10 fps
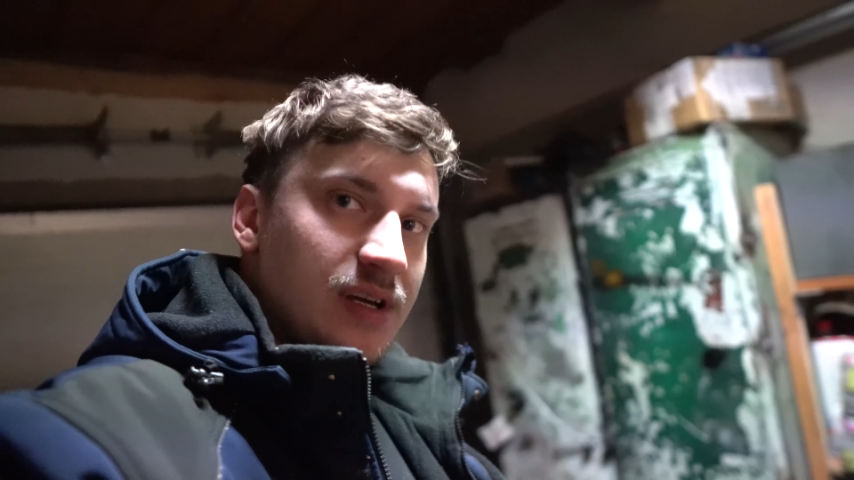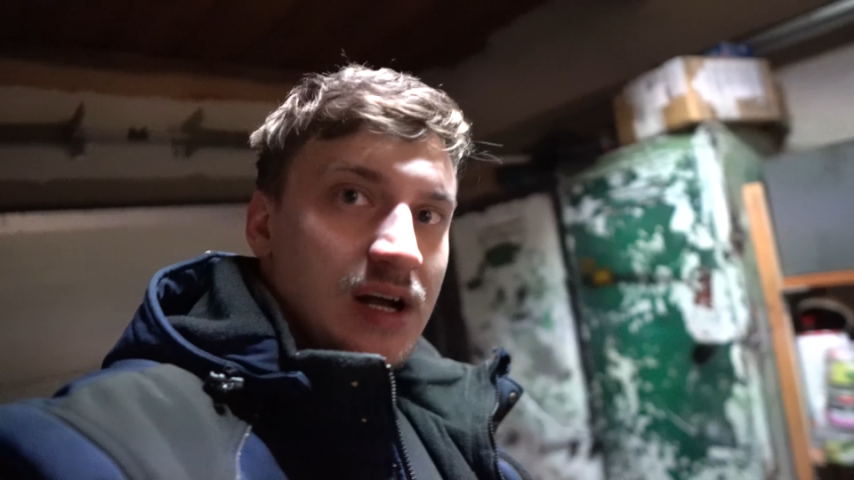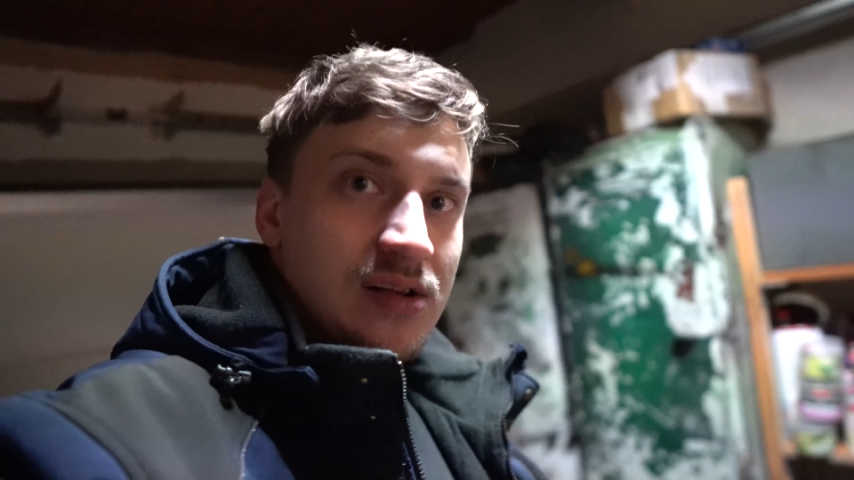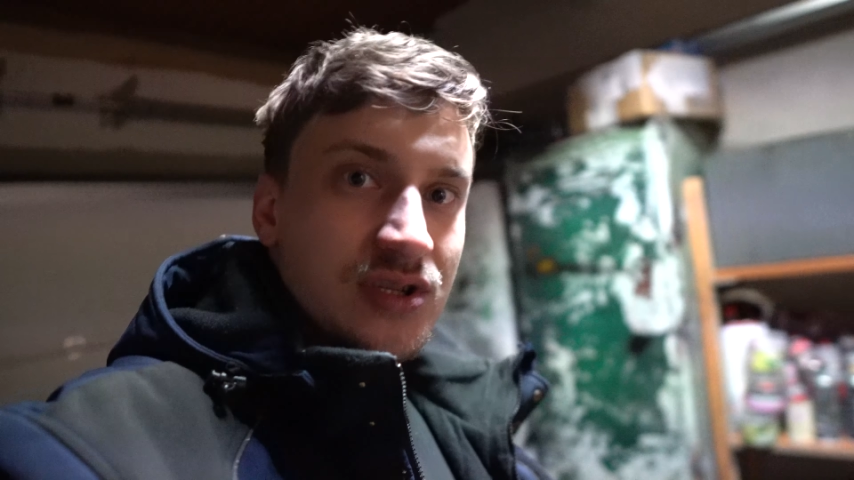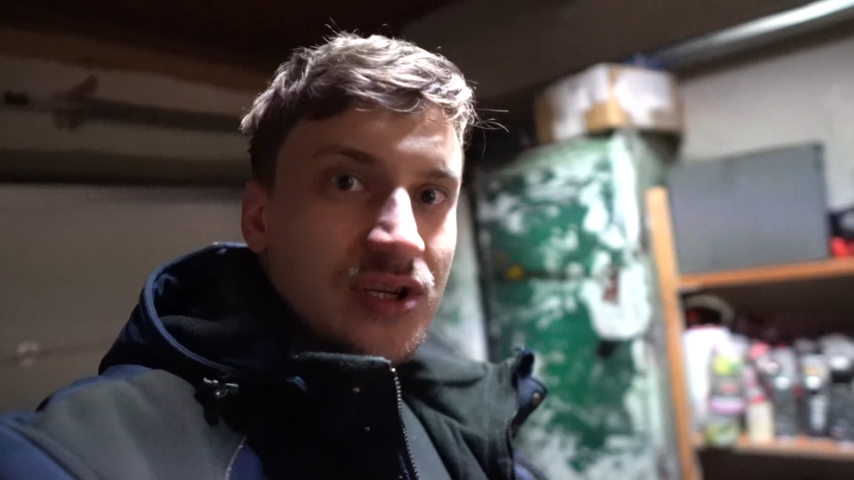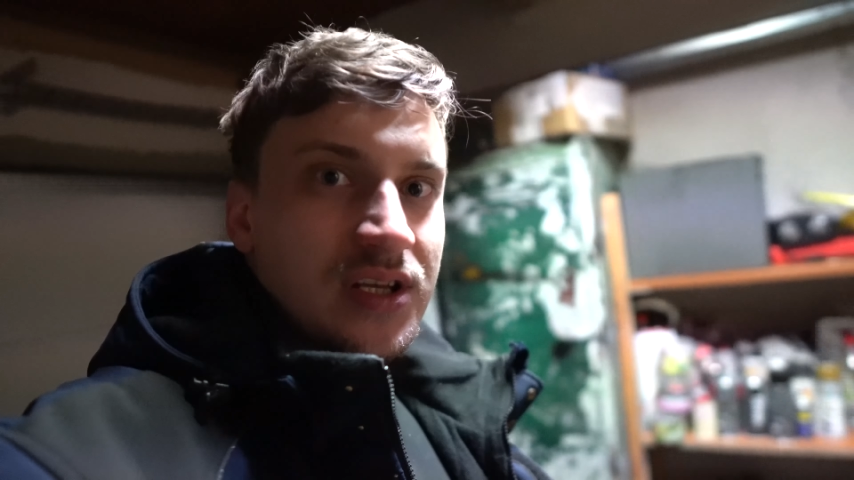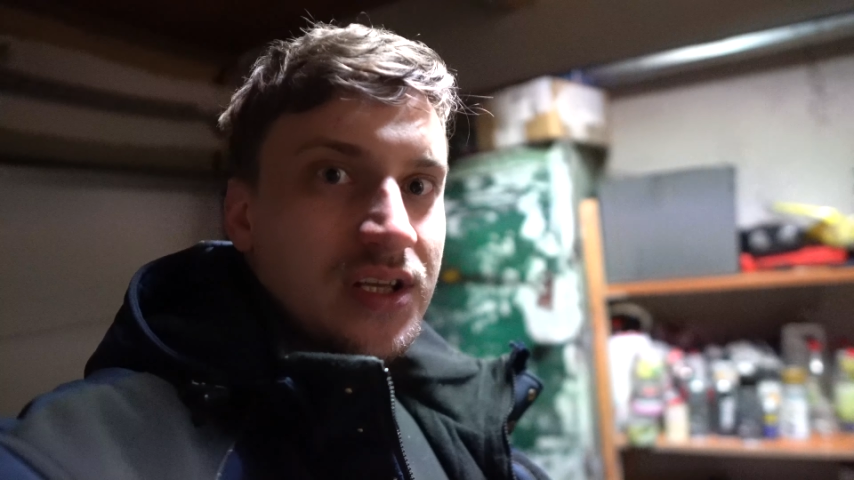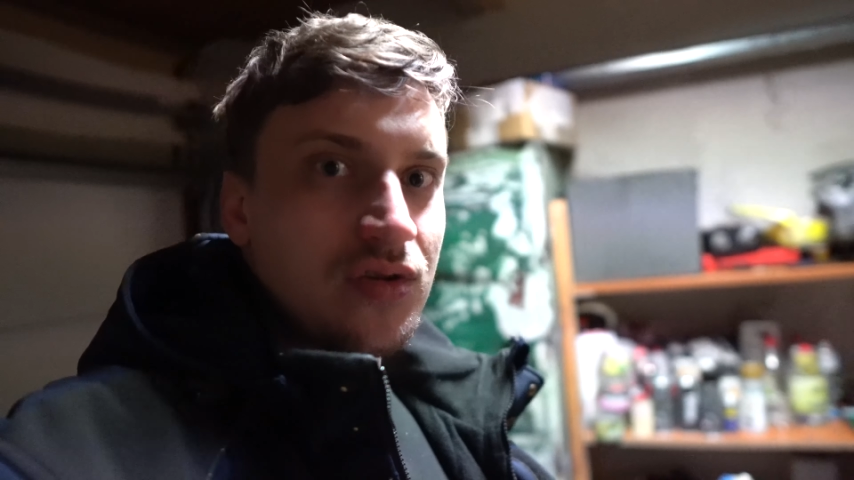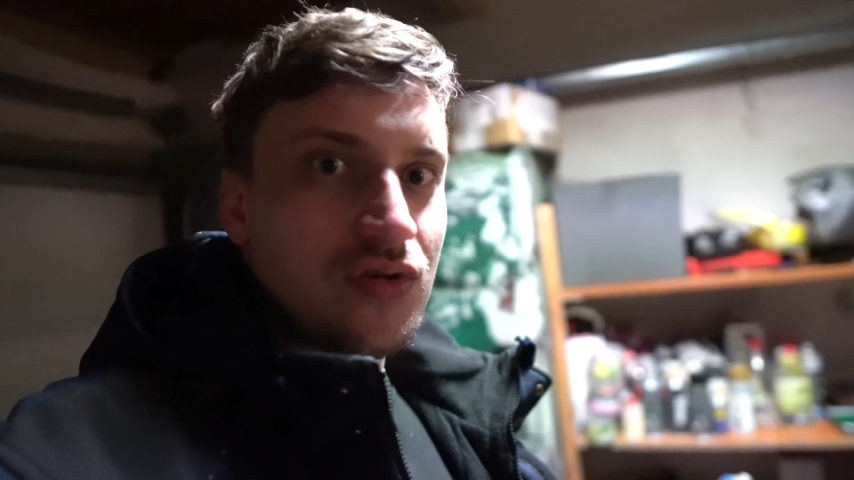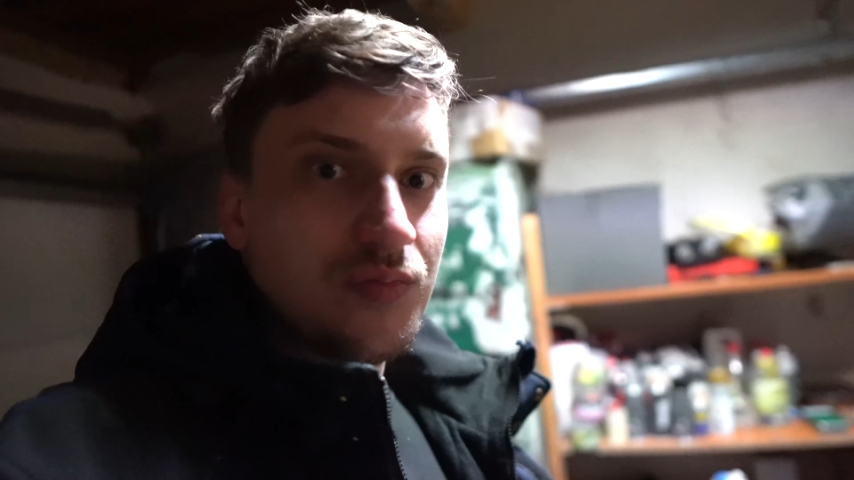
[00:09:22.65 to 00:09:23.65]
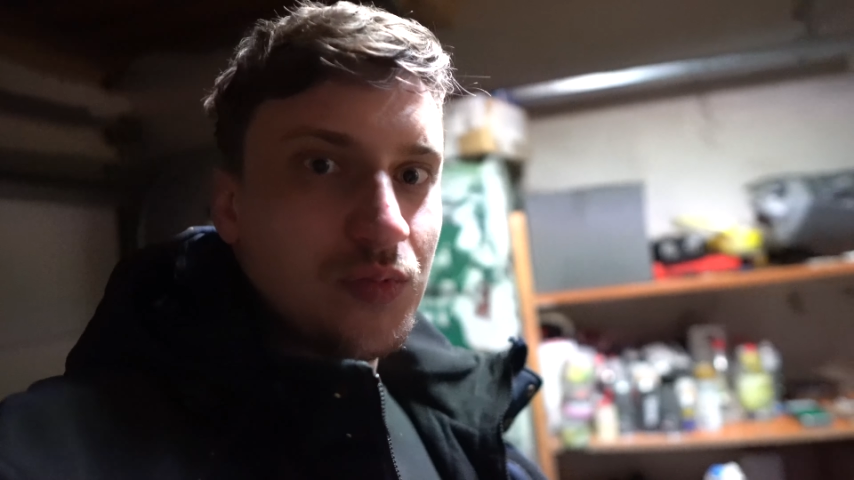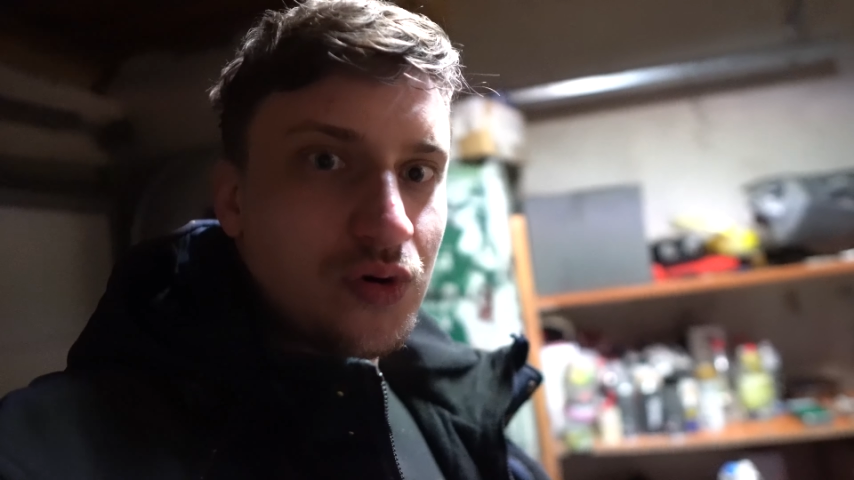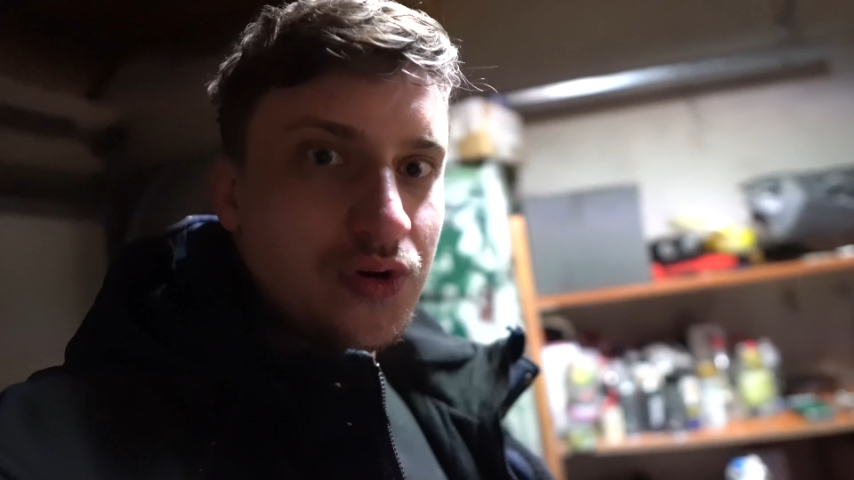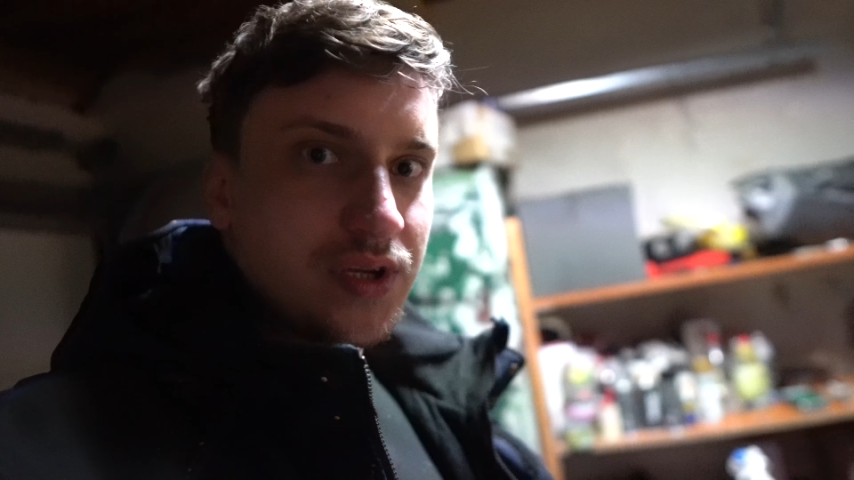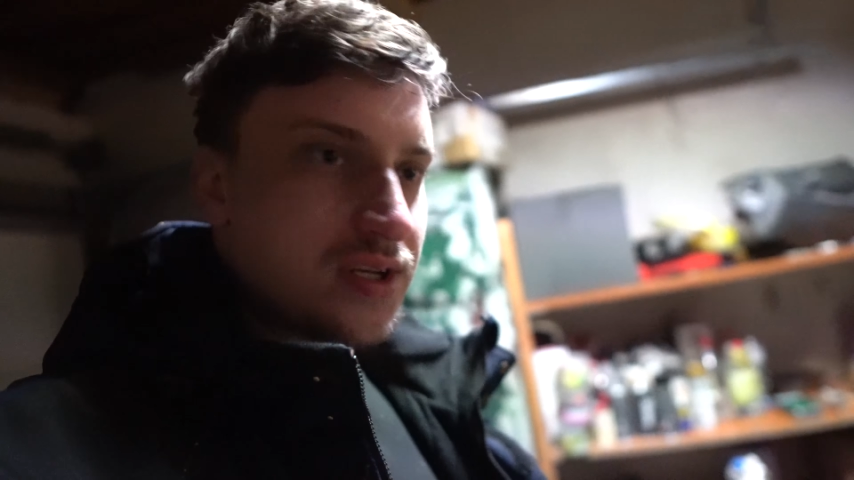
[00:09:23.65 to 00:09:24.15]
Also I need to
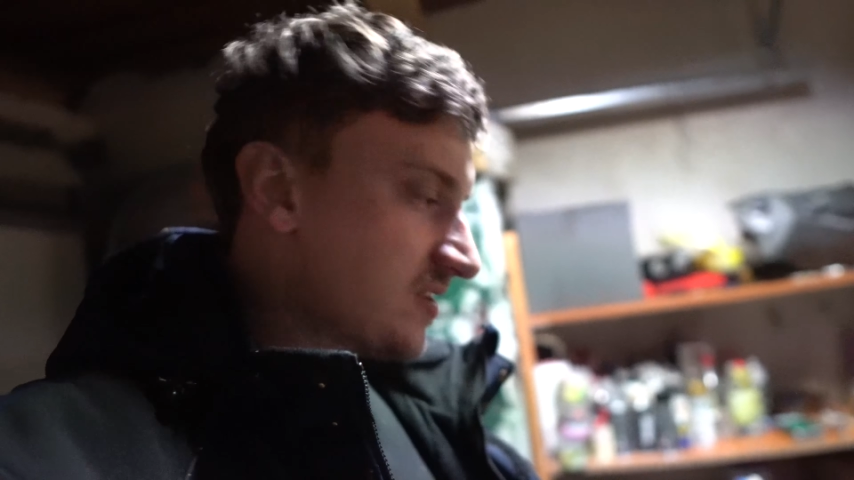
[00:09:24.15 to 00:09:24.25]
put